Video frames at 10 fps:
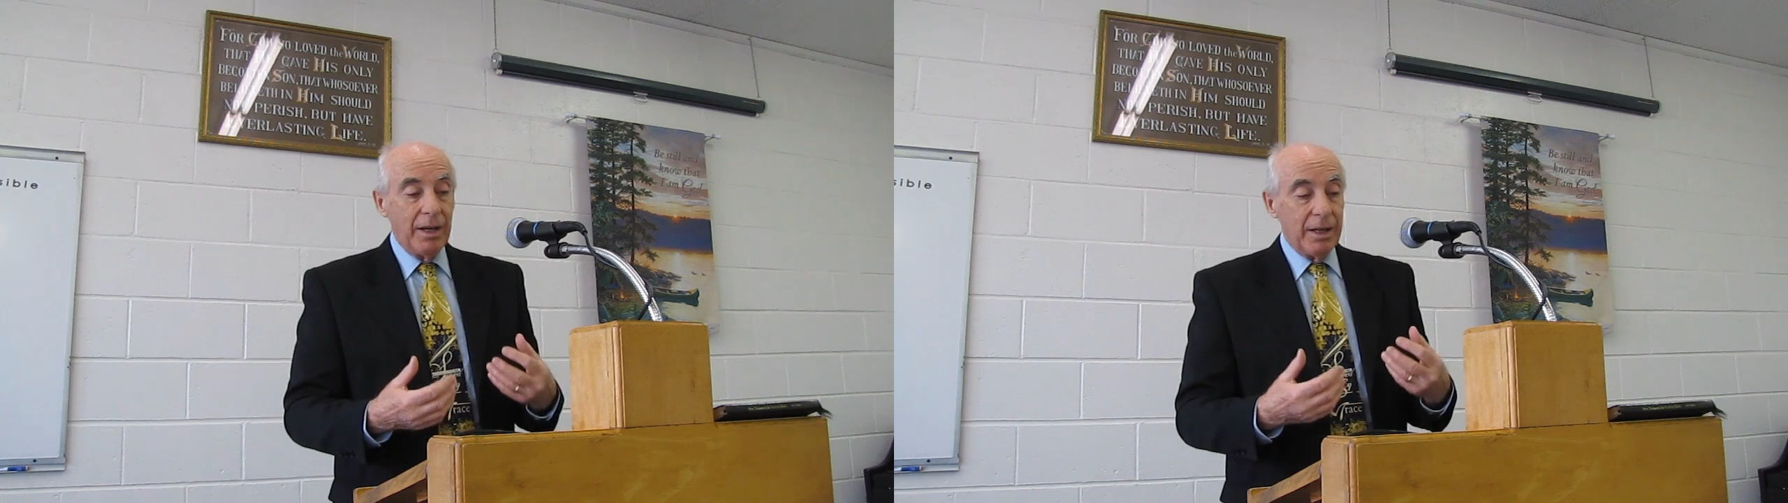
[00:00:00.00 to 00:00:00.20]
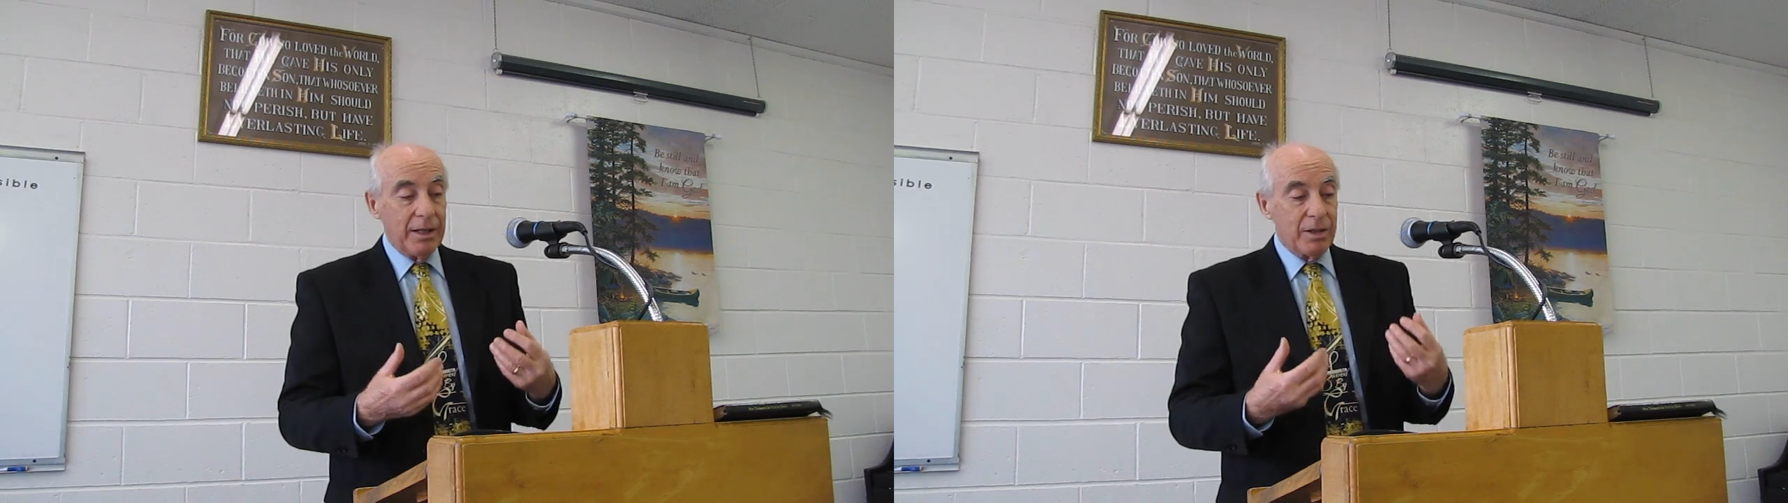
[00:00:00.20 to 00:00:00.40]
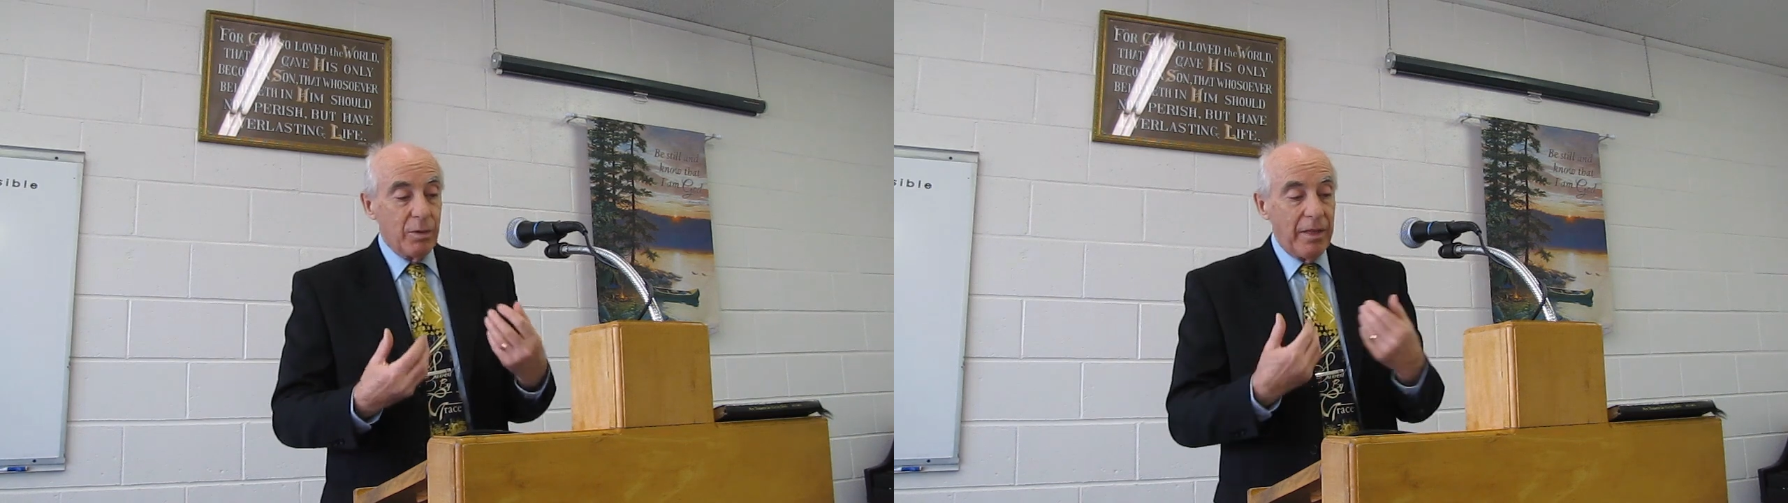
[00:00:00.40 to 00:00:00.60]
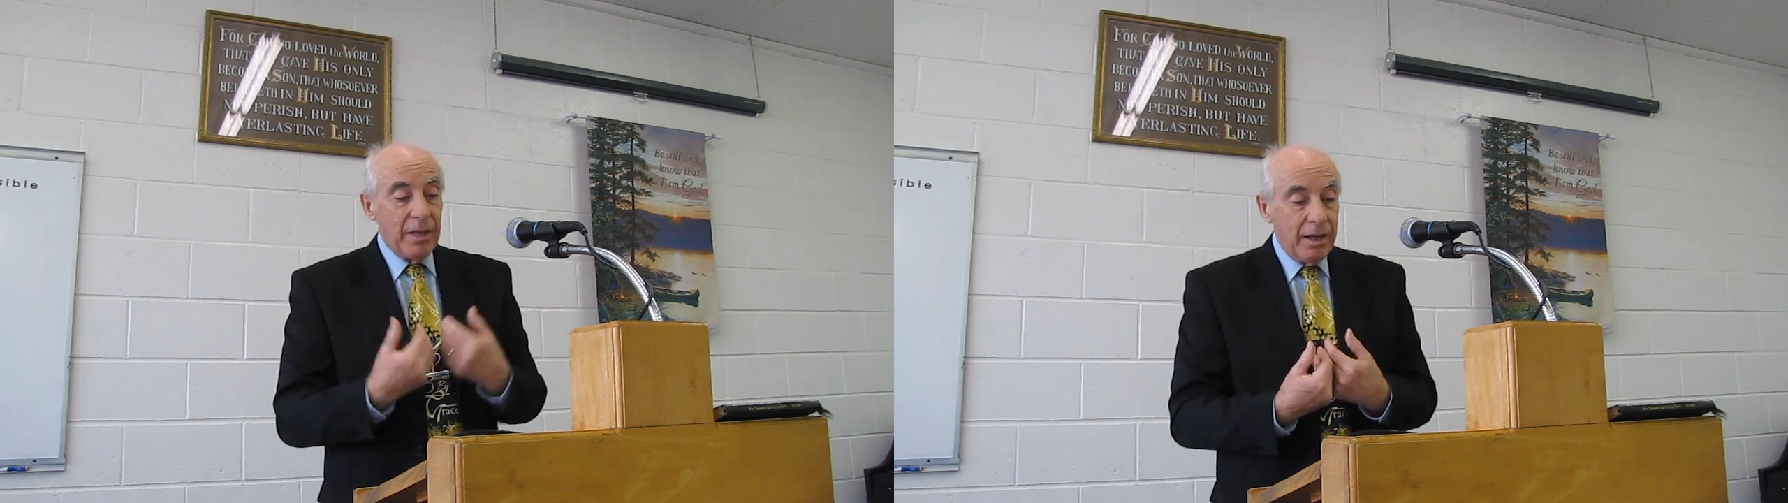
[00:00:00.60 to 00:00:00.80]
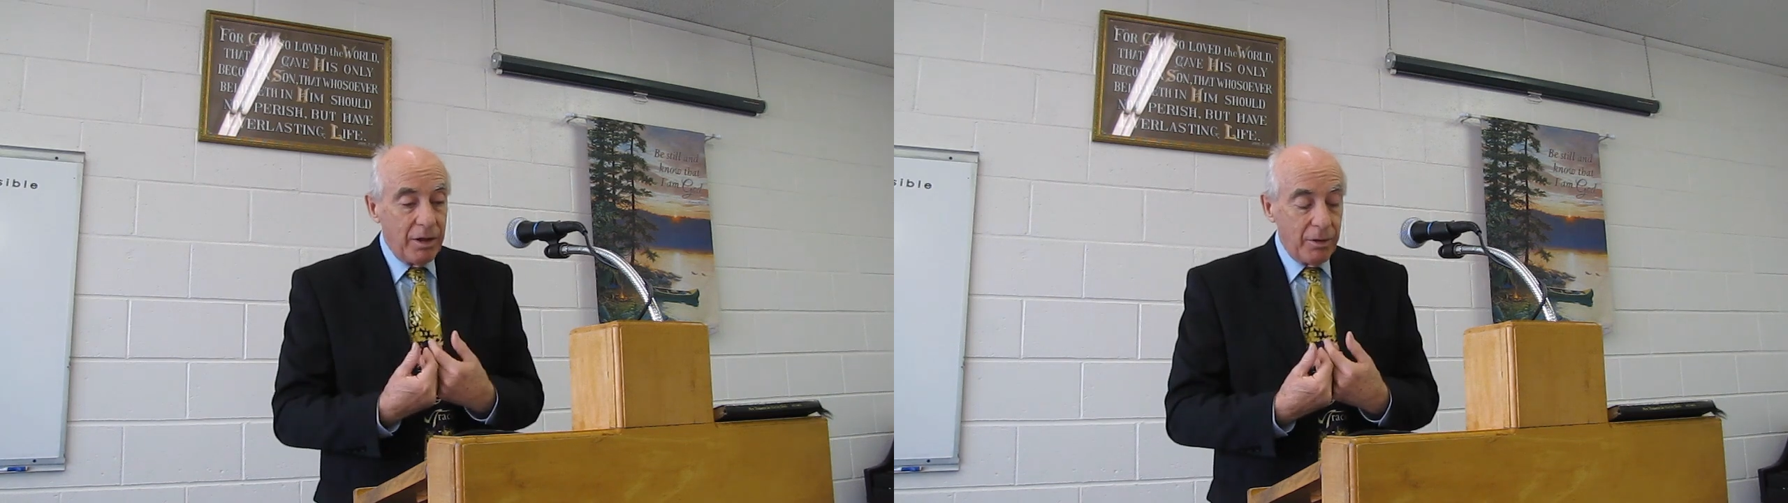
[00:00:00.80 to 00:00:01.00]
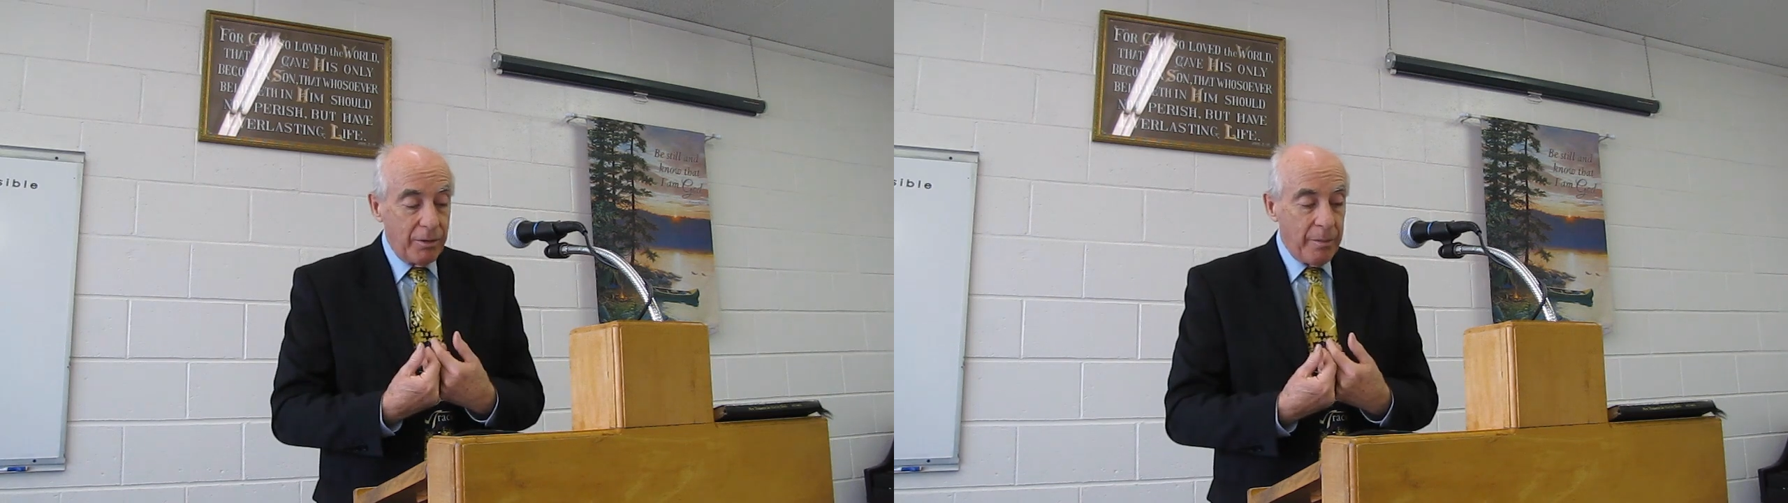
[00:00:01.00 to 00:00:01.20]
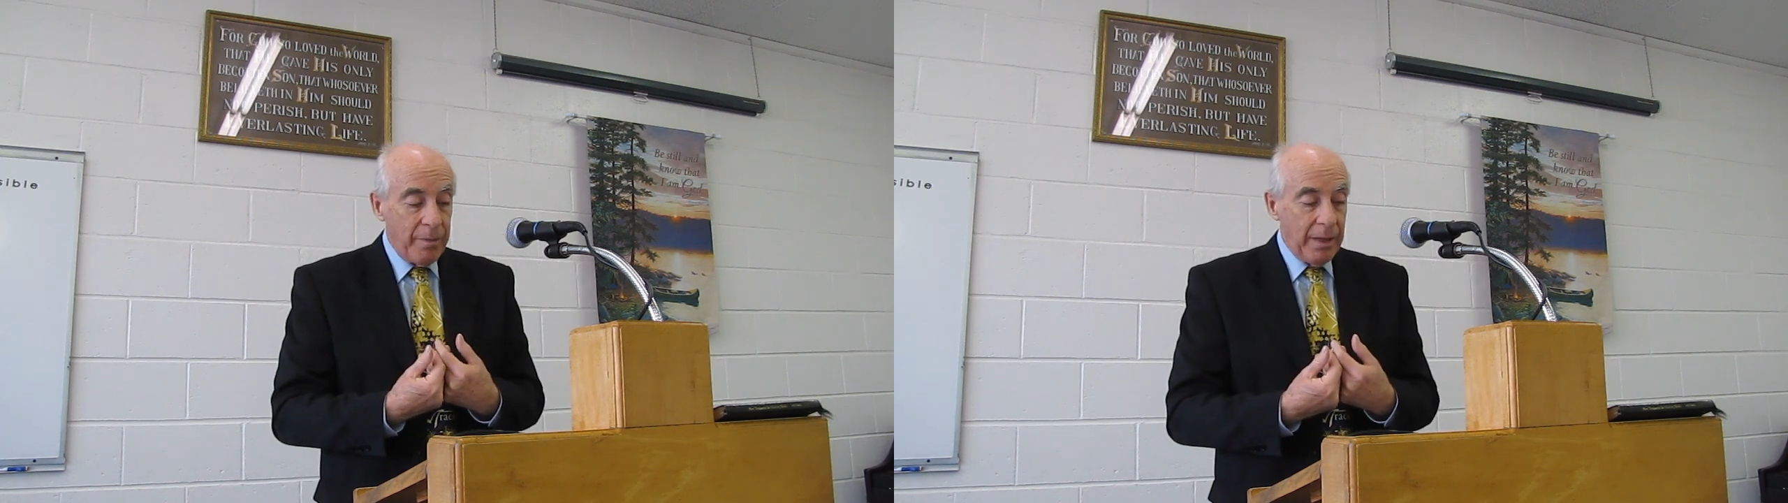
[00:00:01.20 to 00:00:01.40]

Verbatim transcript: is within you.